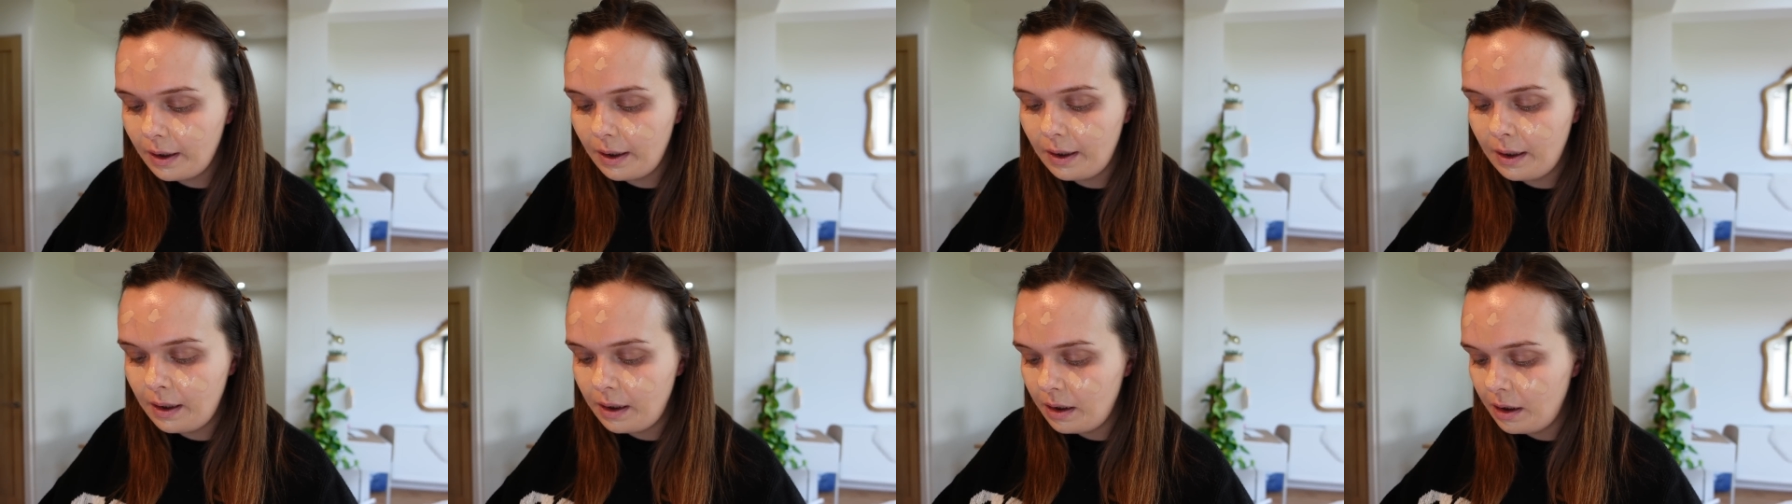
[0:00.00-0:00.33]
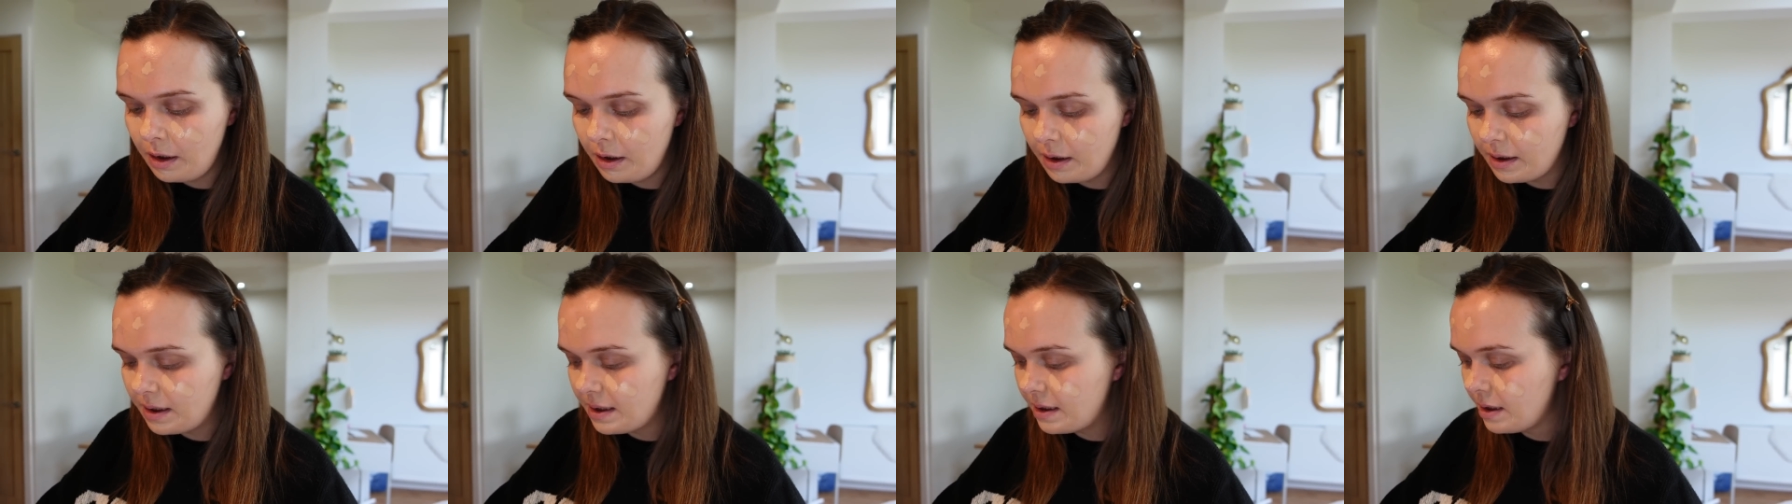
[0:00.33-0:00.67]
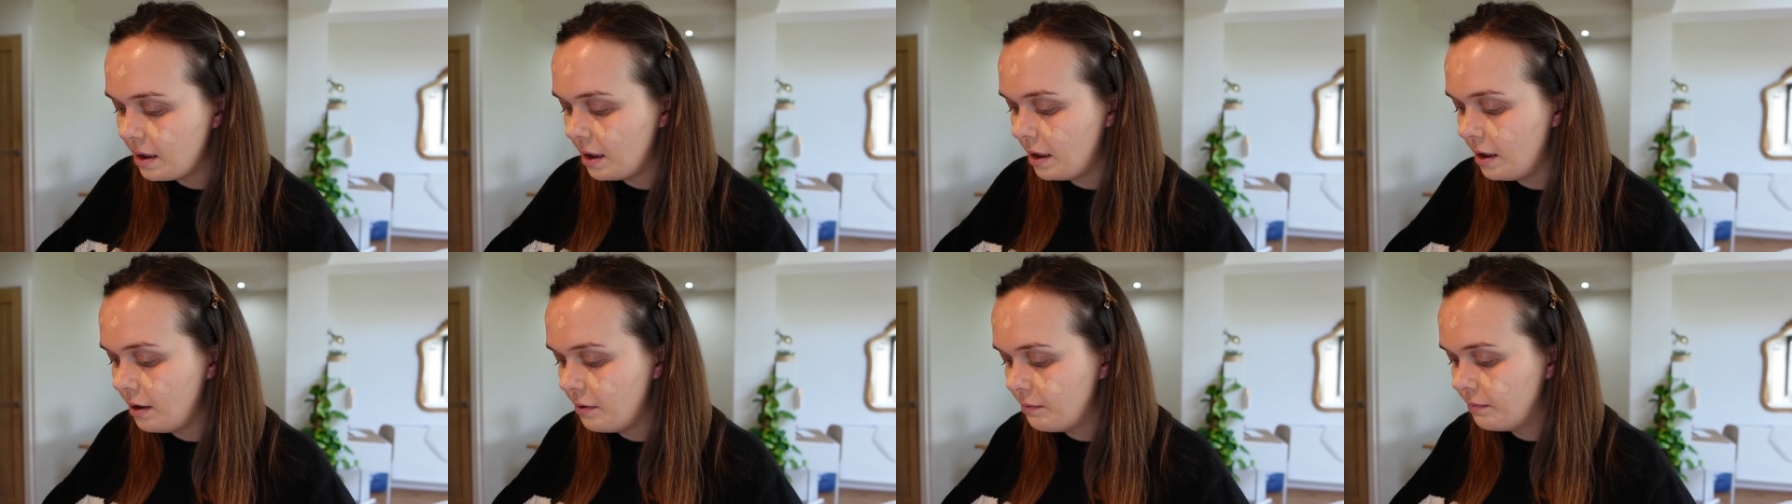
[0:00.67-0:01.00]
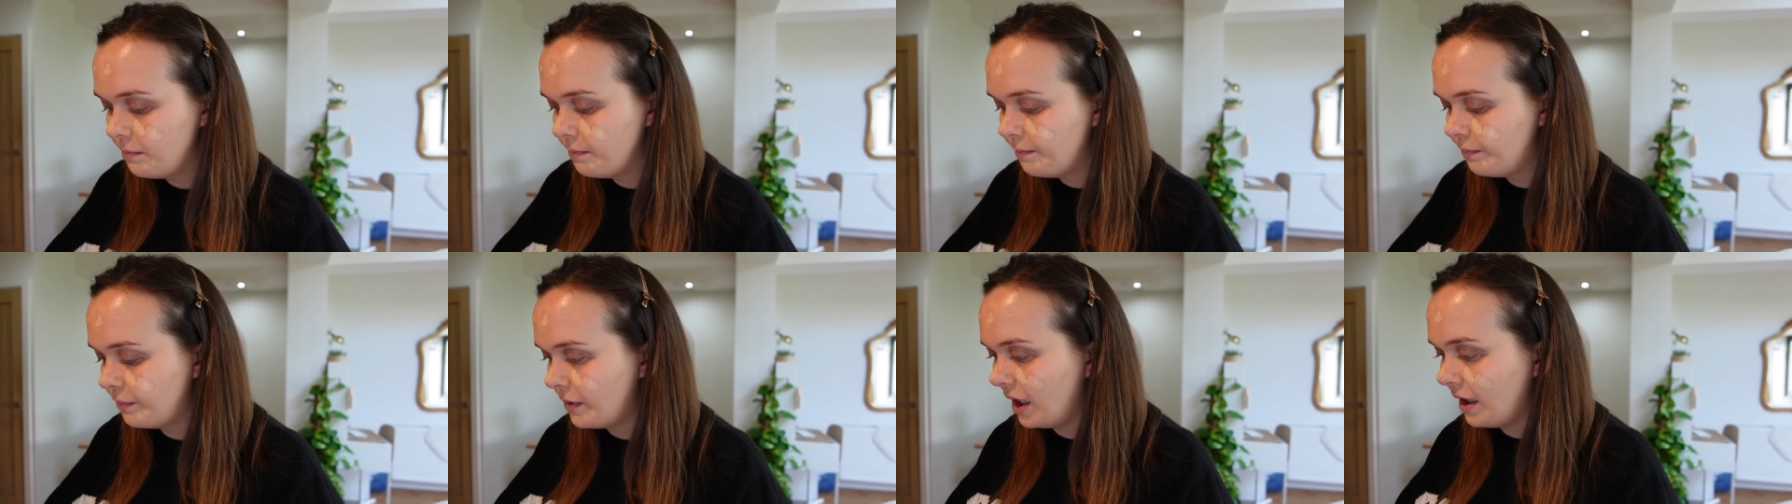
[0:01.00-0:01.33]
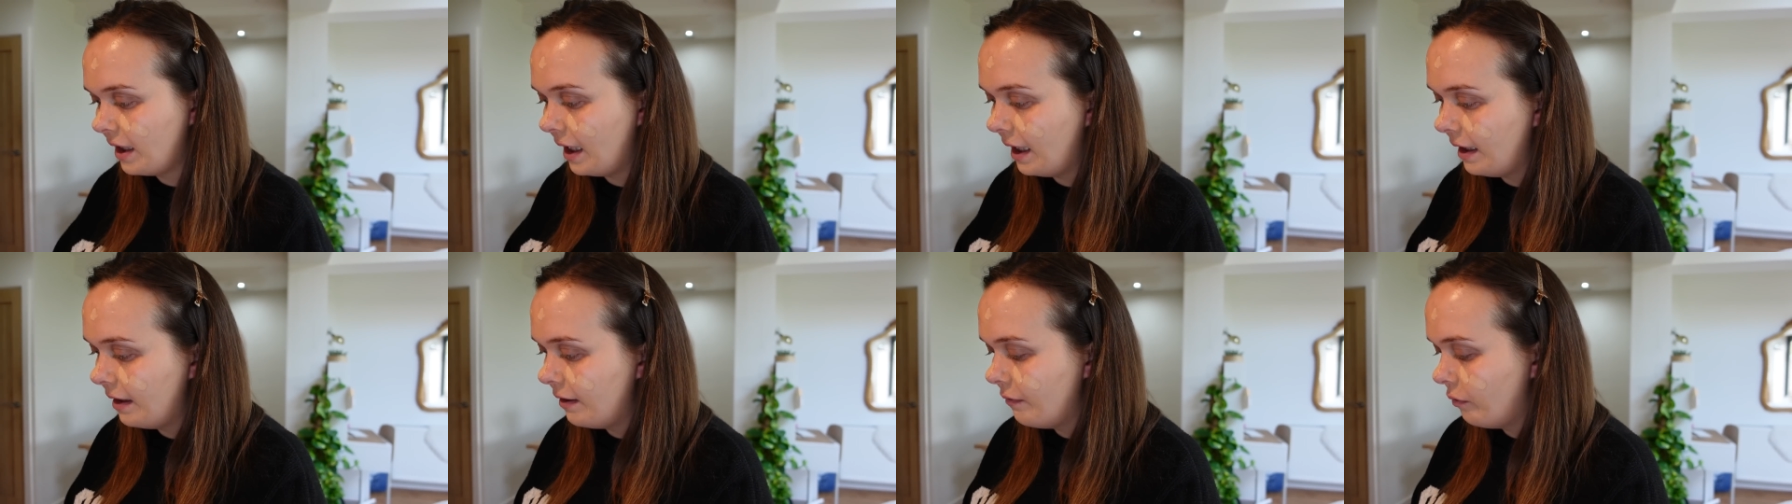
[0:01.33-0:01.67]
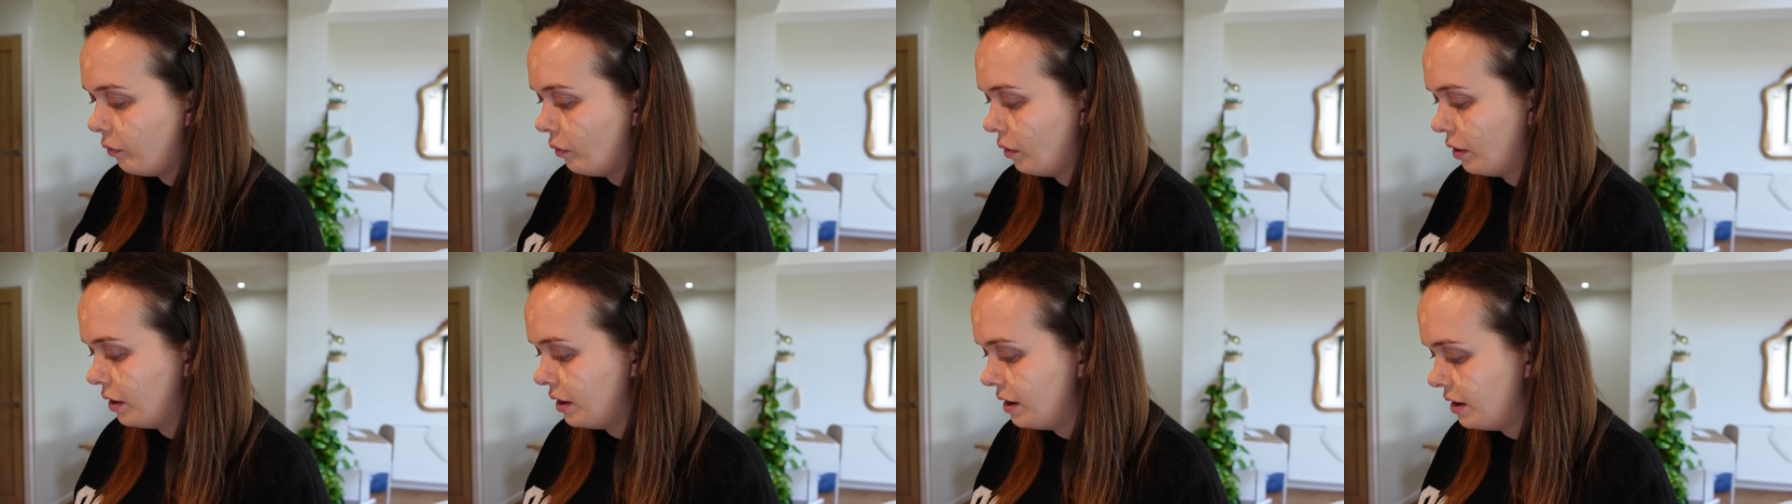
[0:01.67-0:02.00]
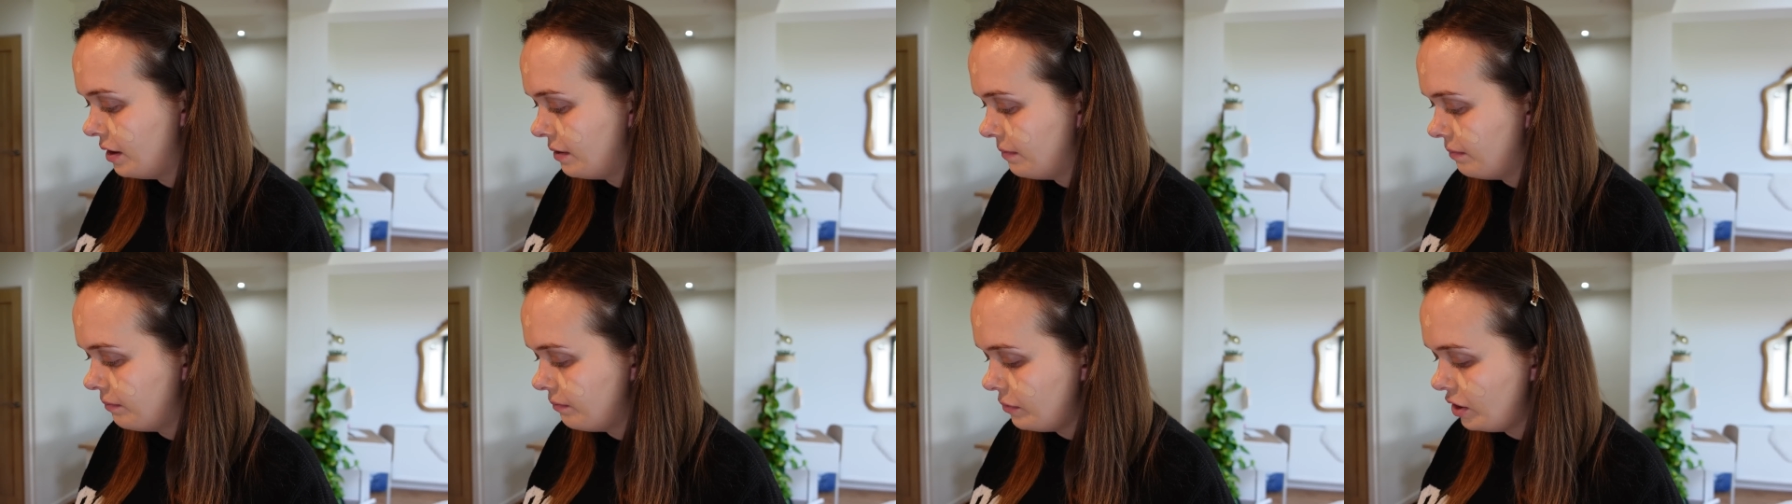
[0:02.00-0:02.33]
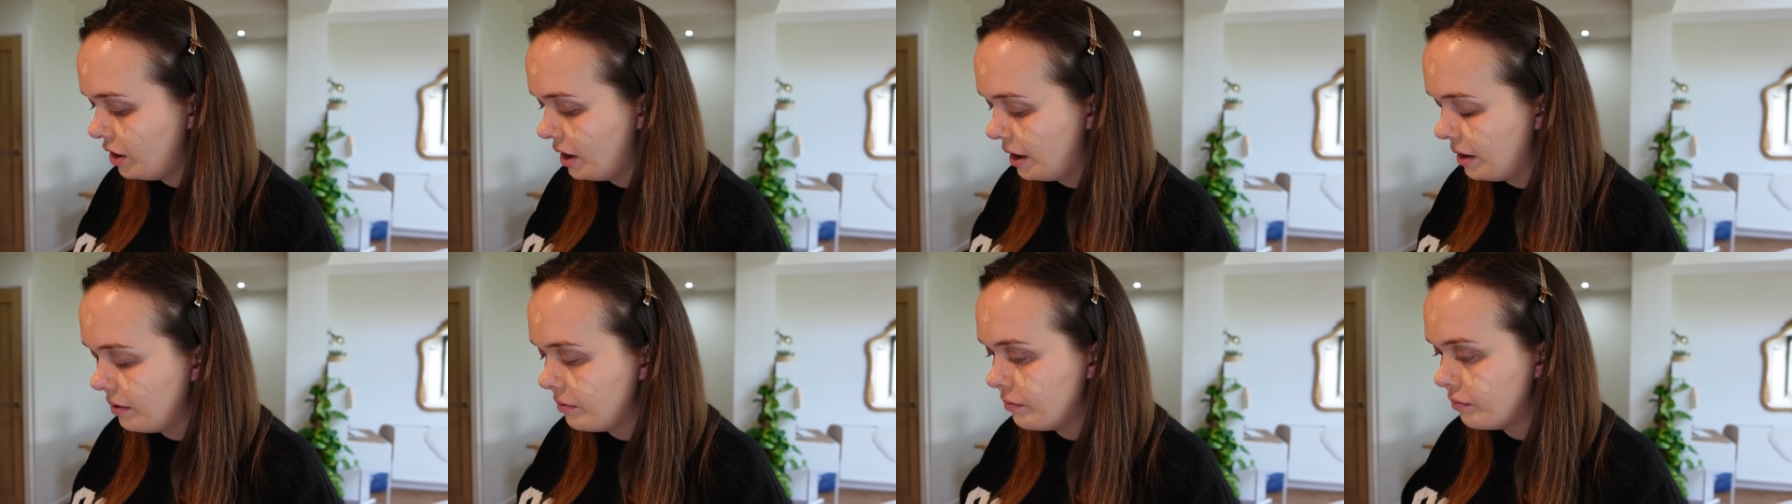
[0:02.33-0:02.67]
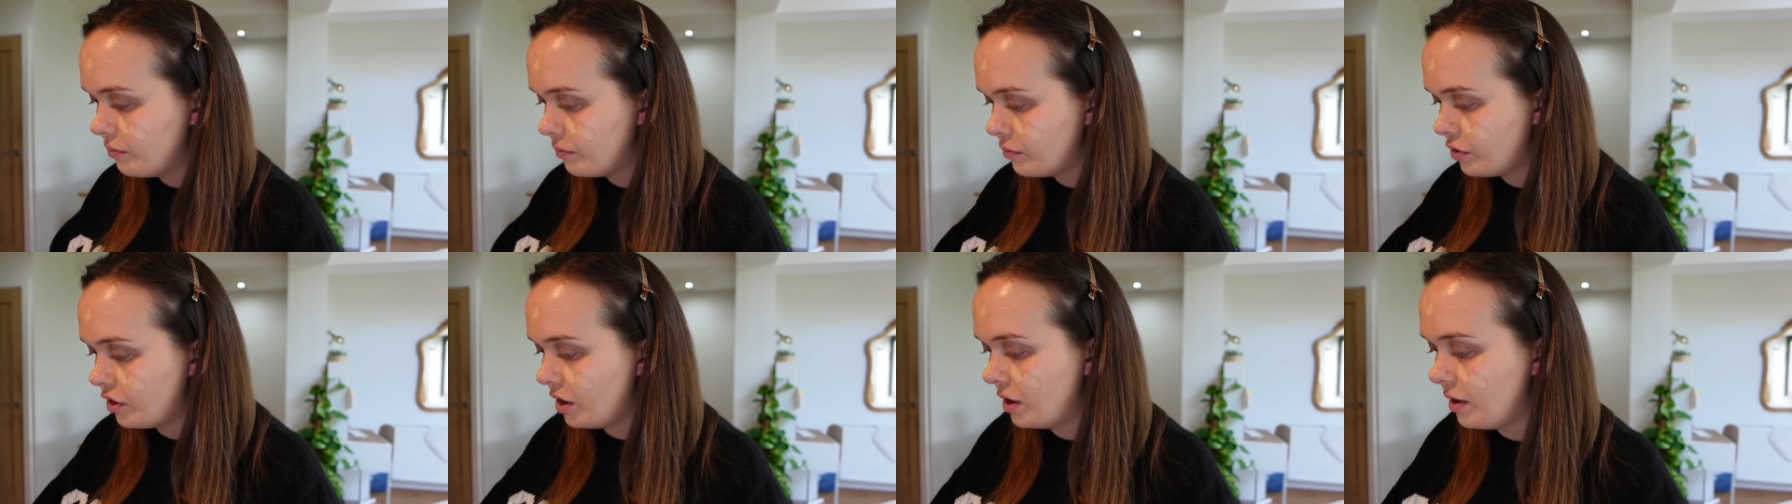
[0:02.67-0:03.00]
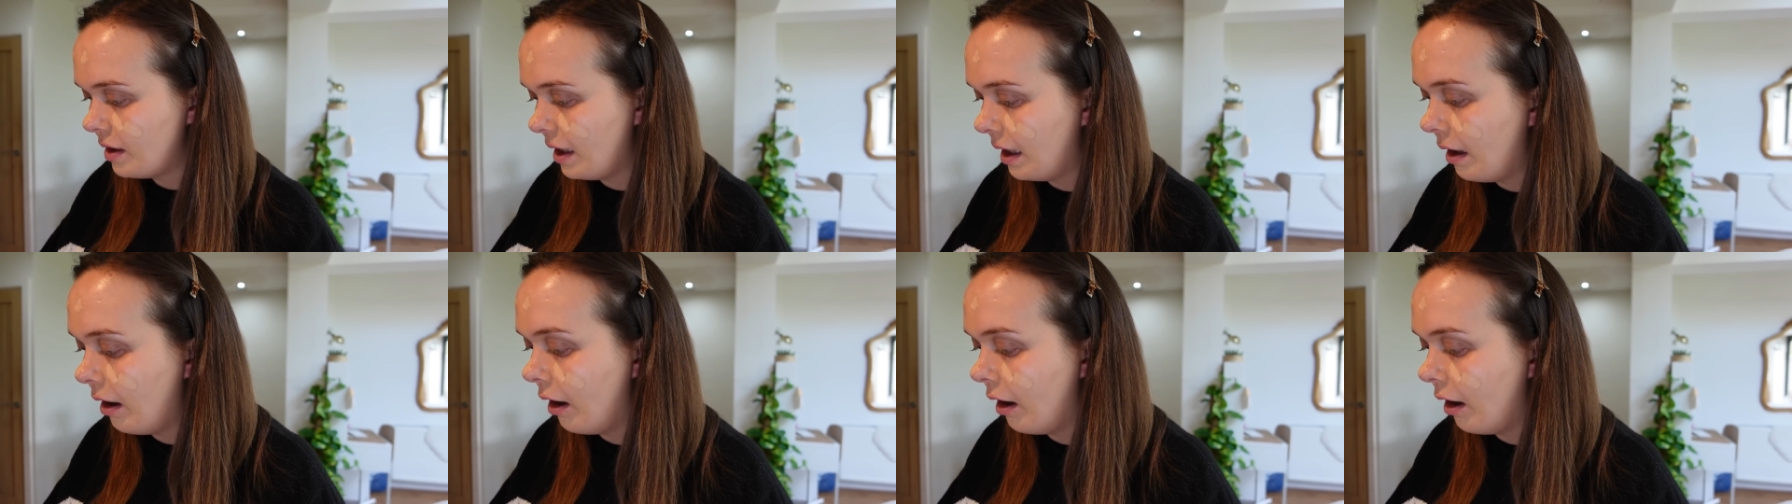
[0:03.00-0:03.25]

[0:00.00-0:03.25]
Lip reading: it used to, I kind of want to, you know, show that